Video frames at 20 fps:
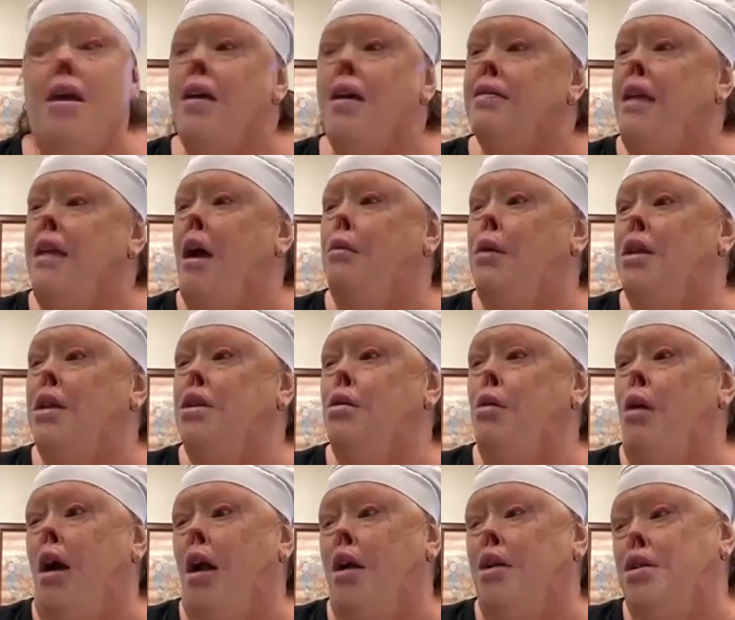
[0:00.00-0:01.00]
Now, when you
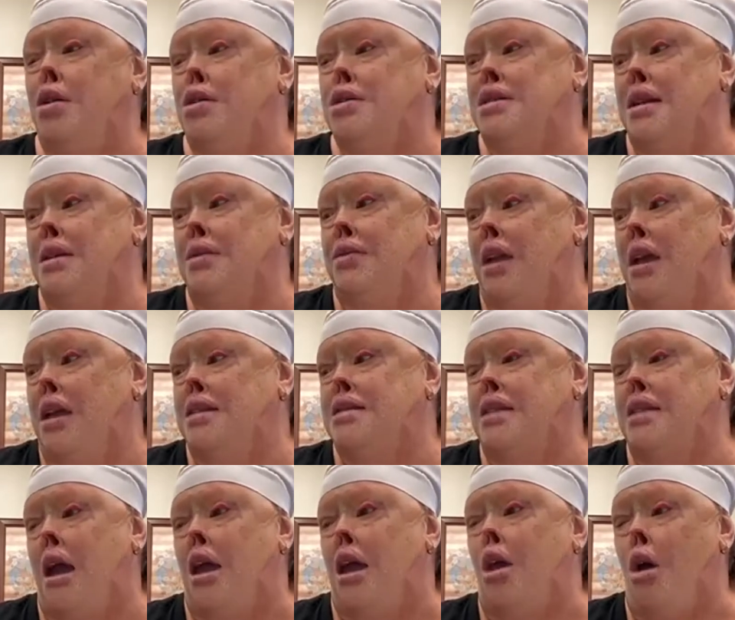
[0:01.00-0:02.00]
are using things
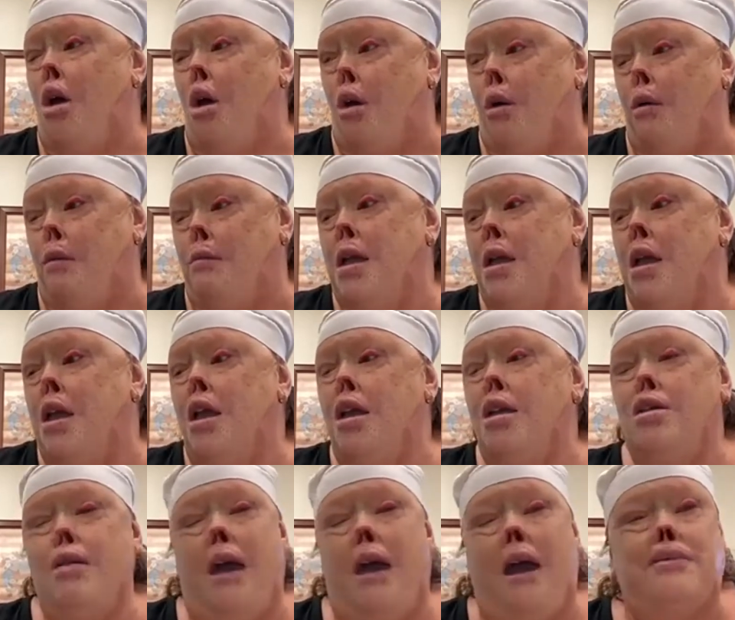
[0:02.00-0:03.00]
at home,
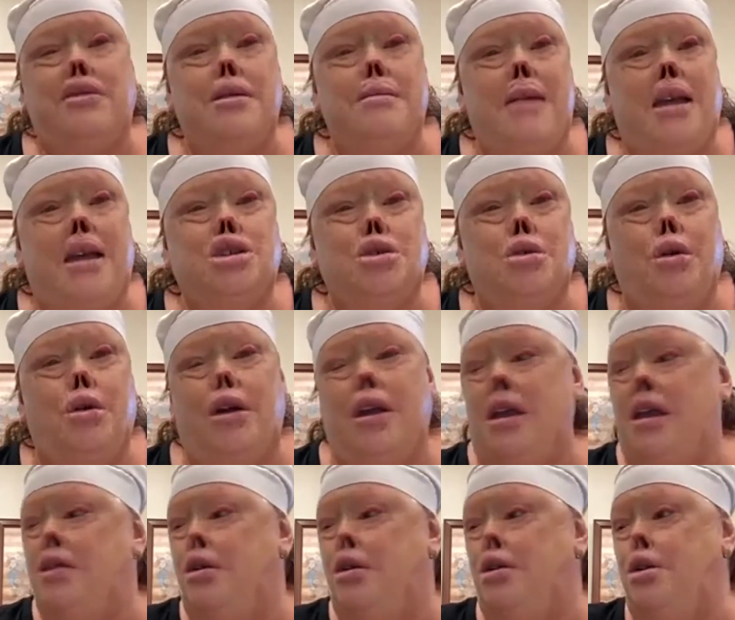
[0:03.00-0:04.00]
you have to make sure
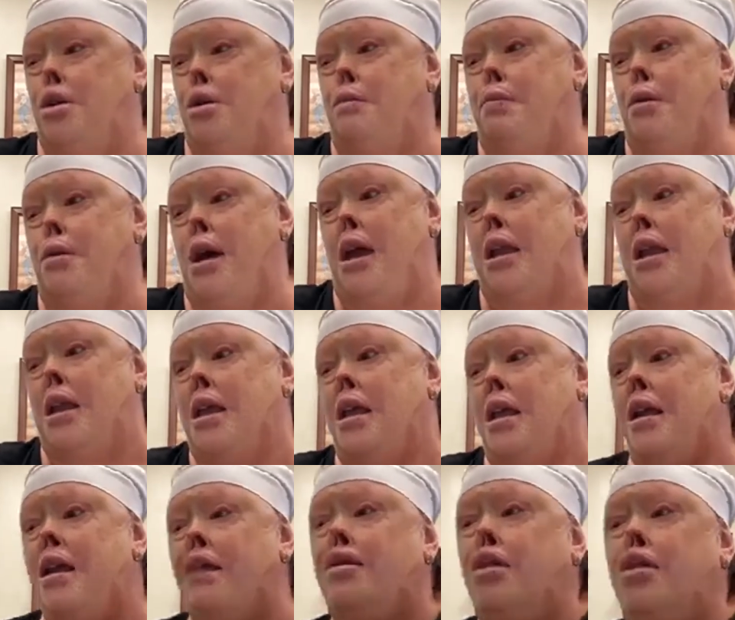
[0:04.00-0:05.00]
either you put,
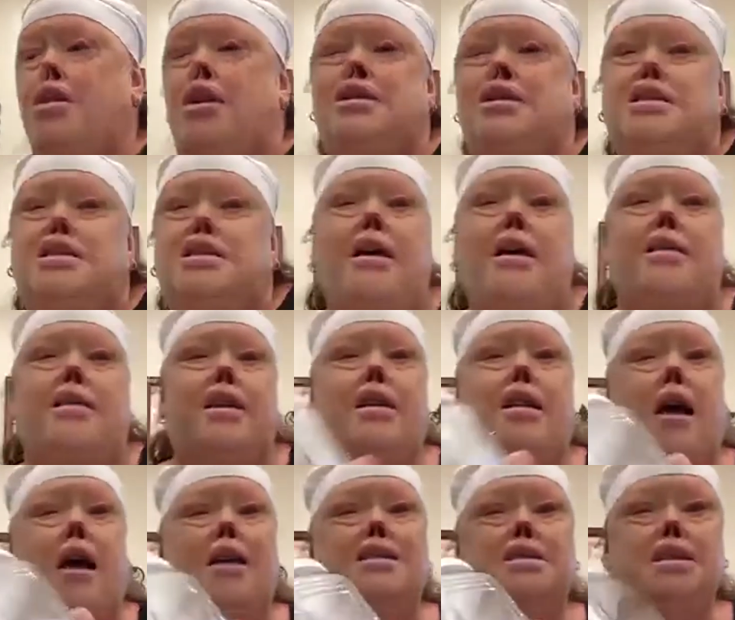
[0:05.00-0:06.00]
if you're using like the
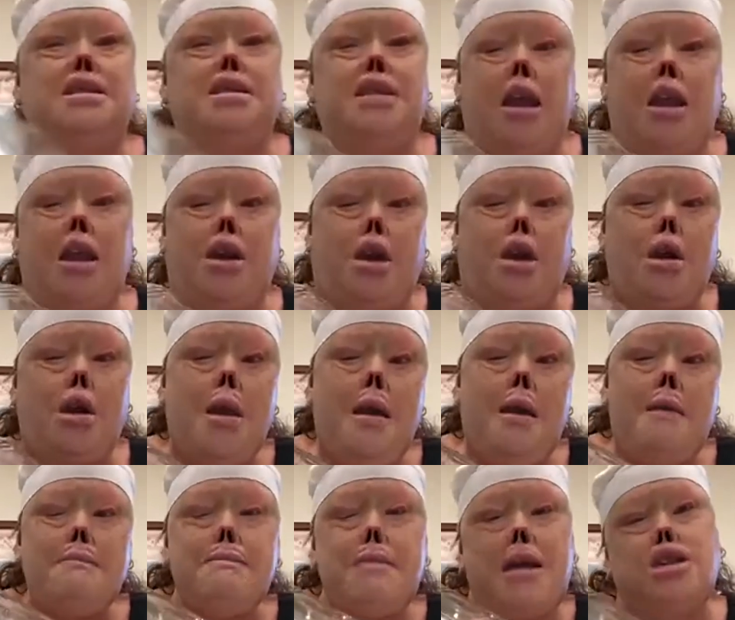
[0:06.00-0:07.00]
glass container,
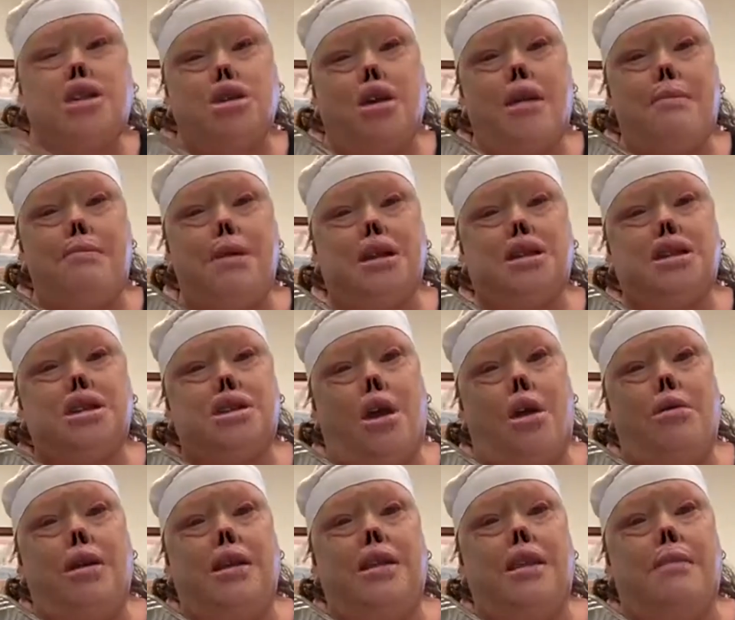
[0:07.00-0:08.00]
make sure you put
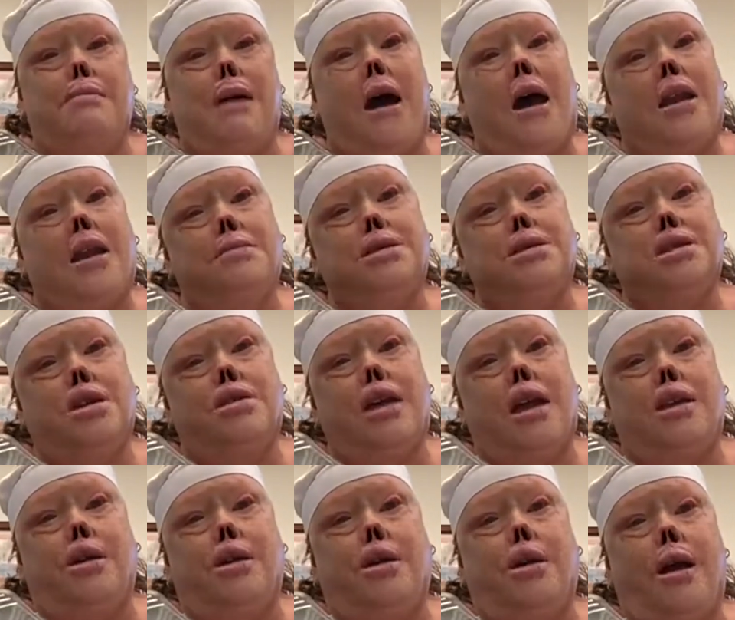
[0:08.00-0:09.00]
stone in the bottom so
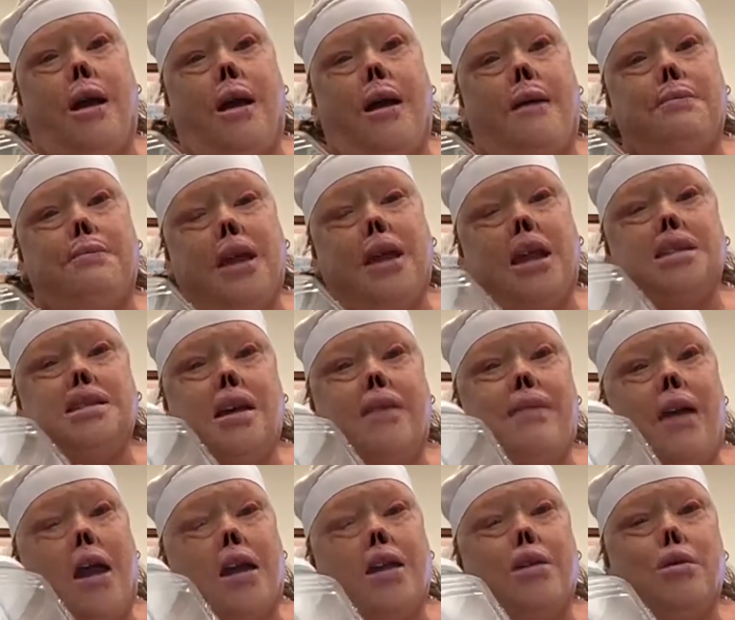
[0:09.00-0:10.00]
that your plants have
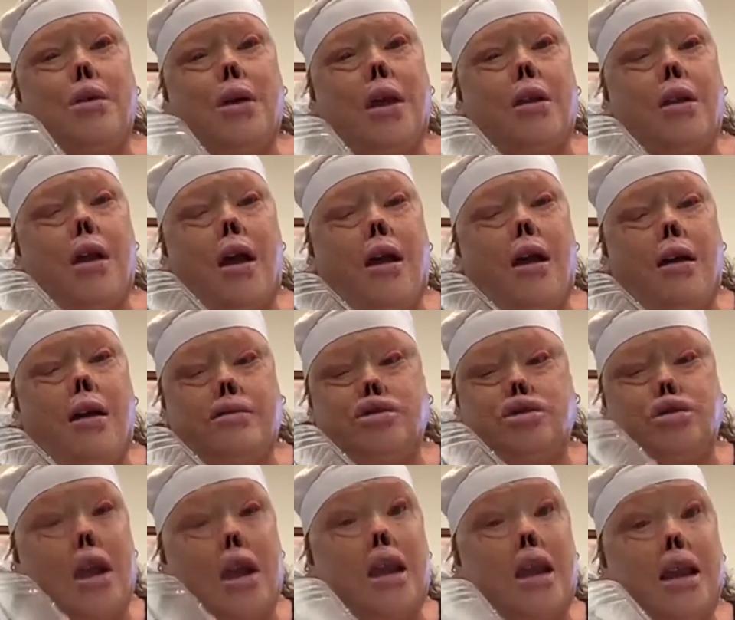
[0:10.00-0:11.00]
adequate
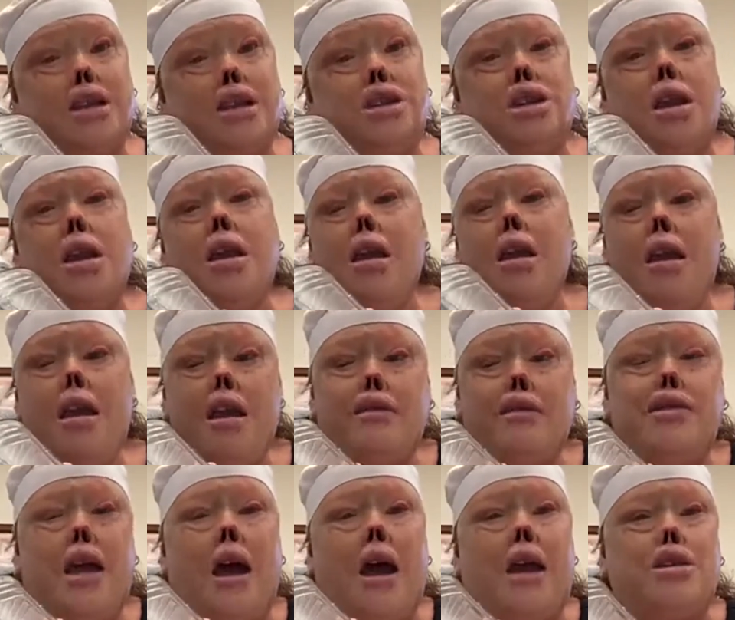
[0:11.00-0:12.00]
drainage.
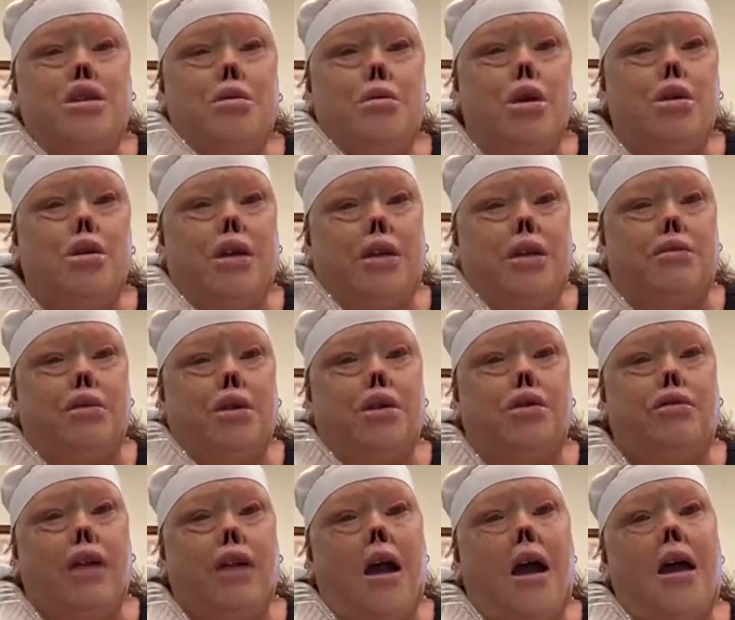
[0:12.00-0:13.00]
If not, you will get
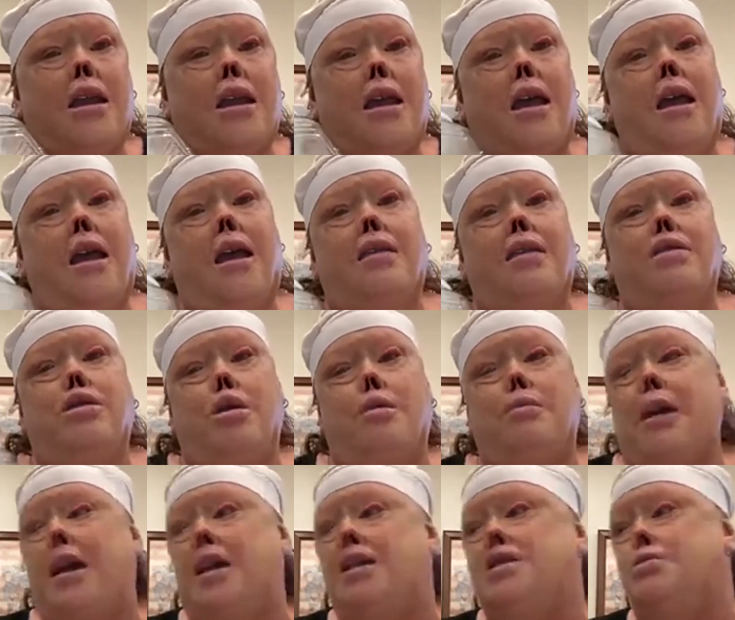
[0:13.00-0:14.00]
root rot and your
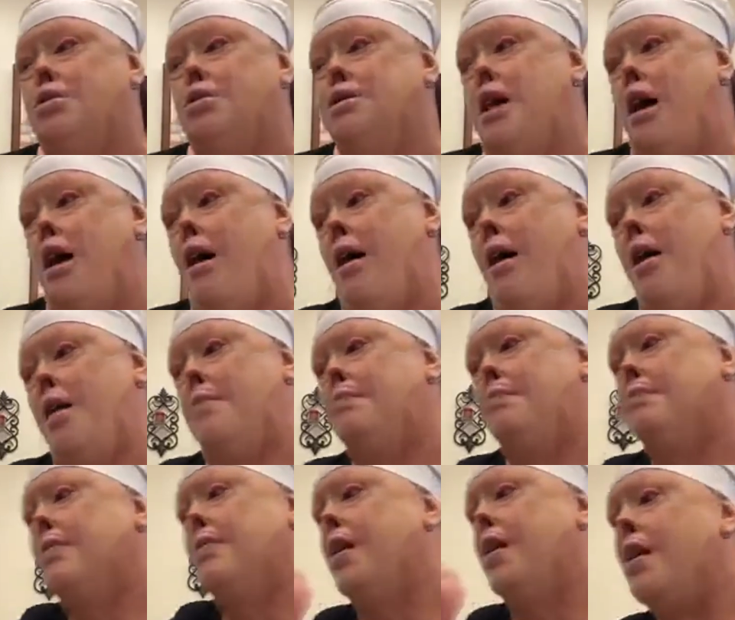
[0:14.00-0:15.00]
plants will die.